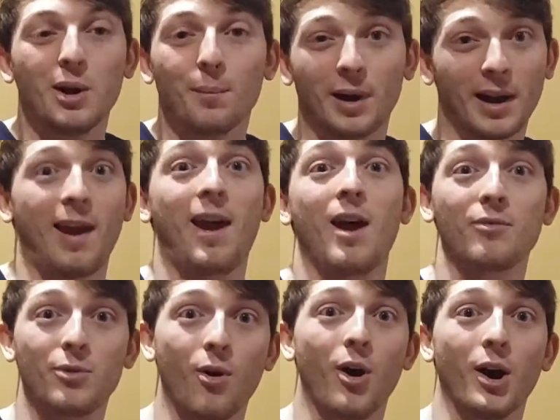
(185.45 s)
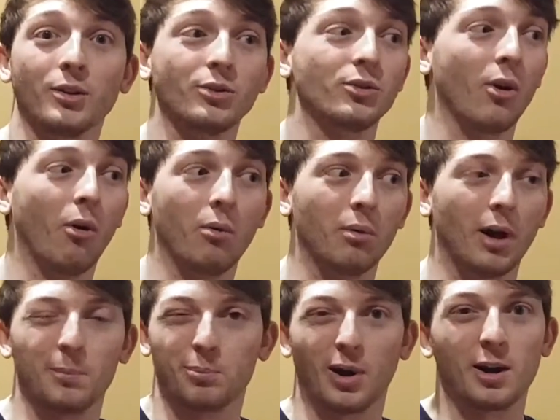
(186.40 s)
but I have gone, so
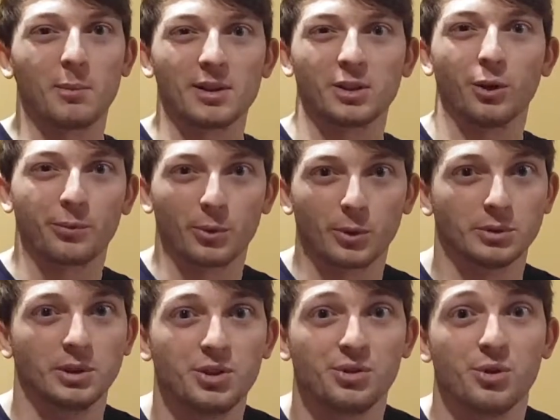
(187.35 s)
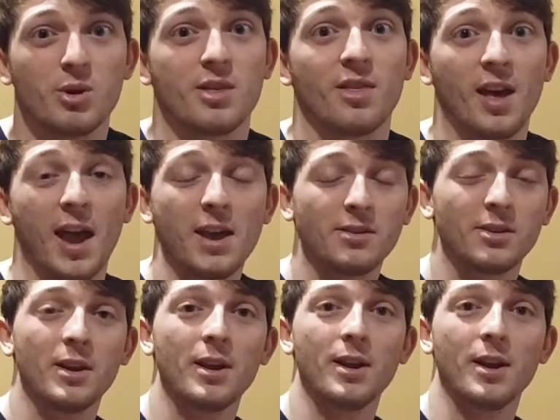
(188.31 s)
I'm proud of myself for at least doing that.